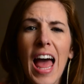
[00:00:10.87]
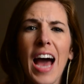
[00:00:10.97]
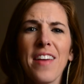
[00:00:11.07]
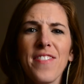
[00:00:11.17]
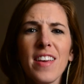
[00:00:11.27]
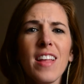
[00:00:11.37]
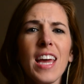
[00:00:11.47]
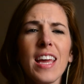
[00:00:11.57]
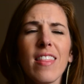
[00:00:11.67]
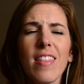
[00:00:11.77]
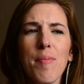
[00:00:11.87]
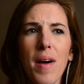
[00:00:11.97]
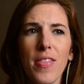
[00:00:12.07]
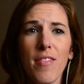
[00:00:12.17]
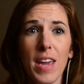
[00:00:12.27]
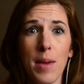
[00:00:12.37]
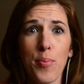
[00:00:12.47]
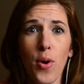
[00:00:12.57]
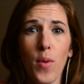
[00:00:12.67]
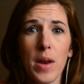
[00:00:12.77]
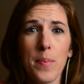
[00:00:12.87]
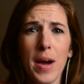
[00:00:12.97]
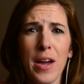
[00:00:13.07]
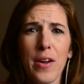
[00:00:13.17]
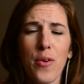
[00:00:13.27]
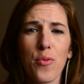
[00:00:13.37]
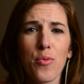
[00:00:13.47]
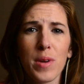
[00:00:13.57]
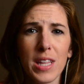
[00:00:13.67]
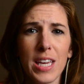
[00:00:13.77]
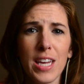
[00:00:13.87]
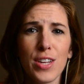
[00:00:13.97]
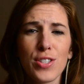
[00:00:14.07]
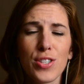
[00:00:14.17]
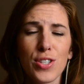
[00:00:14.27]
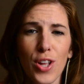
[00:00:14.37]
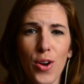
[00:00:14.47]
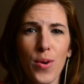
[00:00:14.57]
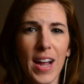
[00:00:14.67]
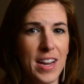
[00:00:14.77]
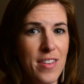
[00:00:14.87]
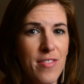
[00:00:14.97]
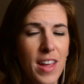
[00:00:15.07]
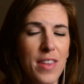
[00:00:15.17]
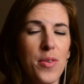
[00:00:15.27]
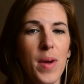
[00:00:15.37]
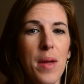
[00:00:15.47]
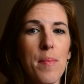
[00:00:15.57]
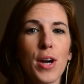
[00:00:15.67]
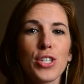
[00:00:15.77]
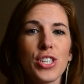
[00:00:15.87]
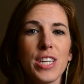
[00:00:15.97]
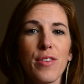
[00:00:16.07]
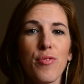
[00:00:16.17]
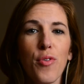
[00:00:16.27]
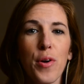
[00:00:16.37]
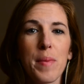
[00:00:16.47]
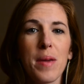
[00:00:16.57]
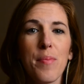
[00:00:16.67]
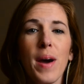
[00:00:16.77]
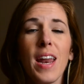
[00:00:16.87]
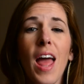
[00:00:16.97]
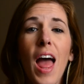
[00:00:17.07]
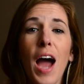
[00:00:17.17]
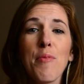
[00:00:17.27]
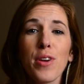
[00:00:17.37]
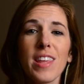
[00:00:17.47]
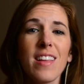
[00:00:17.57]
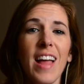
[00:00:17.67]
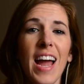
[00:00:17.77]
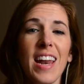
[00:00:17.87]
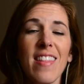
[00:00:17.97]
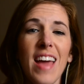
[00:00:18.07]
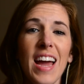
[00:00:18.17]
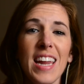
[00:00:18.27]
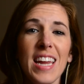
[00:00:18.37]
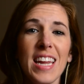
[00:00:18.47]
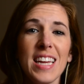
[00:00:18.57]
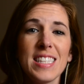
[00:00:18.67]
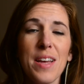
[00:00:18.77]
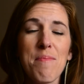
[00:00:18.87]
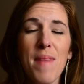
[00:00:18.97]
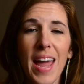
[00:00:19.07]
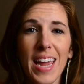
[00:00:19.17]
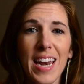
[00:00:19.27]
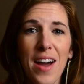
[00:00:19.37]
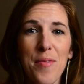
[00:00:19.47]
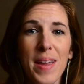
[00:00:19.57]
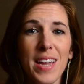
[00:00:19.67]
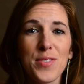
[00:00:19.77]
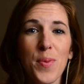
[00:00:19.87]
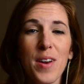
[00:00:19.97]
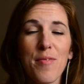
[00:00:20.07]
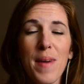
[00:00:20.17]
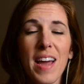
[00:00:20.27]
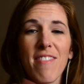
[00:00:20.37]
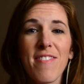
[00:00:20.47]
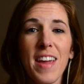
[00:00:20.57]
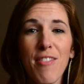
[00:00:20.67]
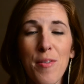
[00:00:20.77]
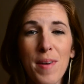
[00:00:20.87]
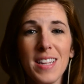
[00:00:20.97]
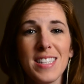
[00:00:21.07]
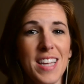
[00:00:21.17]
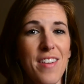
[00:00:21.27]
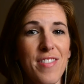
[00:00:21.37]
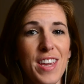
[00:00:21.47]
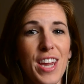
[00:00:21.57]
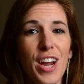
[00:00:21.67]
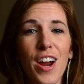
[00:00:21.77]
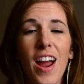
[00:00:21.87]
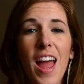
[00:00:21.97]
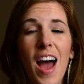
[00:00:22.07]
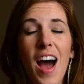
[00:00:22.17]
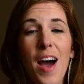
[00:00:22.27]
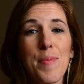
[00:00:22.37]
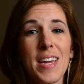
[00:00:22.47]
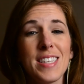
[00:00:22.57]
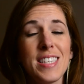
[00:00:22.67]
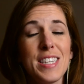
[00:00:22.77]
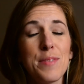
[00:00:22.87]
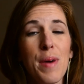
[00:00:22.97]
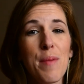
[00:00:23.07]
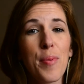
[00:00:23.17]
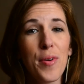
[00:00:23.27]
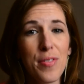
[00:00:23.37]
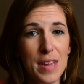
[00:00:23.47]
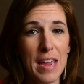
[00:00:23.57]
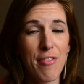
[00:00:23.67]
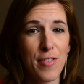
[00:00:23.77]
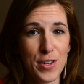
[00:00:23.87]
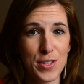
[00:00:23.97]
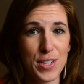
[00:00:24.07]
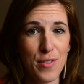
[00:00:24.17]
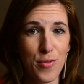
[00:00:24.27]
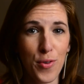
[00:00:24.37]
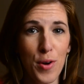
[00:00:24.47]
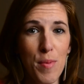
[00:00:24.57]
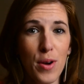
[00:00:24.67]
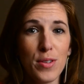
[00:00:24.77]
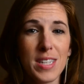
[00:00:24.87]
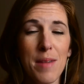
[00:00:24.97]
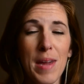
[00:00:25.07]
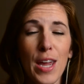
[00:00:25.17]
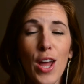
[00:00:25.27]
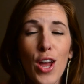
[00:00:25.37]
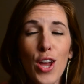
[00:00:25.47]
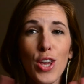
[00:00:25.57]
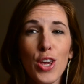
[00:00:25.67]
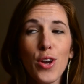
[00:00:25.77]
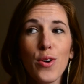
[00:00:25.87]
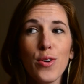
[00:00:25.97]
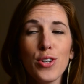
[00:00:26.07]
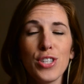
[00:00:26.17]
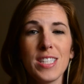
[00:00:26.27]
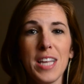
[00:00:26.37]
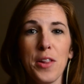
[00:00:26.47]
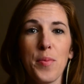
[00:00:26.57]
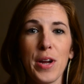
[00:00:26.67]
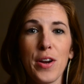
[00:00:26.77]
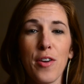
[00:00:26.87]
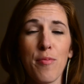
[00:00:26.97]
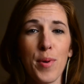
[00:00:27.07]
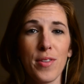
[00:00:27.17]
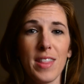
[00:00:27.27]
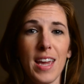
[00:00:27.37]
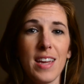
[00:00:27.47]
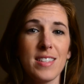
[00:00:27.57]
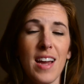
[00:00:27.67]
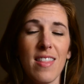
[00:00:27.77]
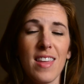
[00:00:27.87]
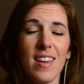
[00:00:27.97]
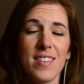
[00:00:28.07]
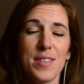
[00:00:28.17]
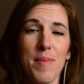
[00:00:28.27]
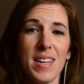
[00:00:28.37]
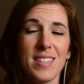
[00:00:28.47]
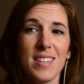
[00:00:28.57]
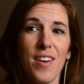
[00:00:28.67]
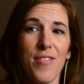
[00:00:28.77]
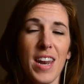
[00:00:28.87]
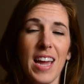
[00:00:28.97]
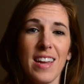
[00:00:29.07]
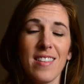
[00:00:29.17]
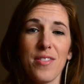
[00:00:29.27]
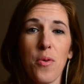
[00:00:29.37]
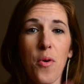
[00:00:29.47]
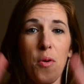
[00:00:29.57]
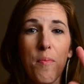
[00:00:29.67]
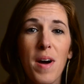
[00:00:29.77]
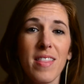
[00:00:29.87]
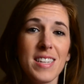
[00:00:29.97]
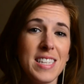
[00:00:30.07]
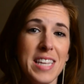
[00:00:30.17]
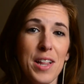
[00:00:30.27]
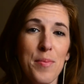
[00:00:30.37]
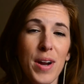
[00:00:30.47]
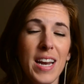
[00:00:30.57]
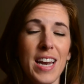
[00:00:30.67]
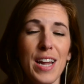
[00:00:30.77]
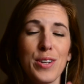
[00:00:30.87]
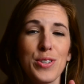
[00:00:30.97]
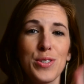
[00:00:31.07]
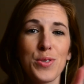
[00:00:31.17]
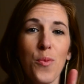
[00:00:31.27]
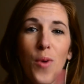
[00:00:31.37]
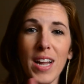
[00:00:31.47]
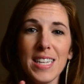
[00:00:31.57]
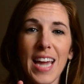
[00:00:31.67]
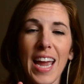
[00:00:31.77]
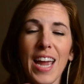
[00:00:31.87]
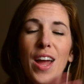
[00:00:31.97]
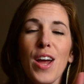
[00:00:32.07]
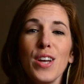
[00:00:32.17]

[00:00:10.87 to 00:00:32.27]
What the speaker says: I feel like the month of April went by really slow, kind of like the way March did for me, but I'm really glad that it is May now. May is one of my favorite months of the year because it is my birthday first and foremost. I'm a huge celebrator of birthdays. I think to myself that I get the whole month to celebrate and not just one day.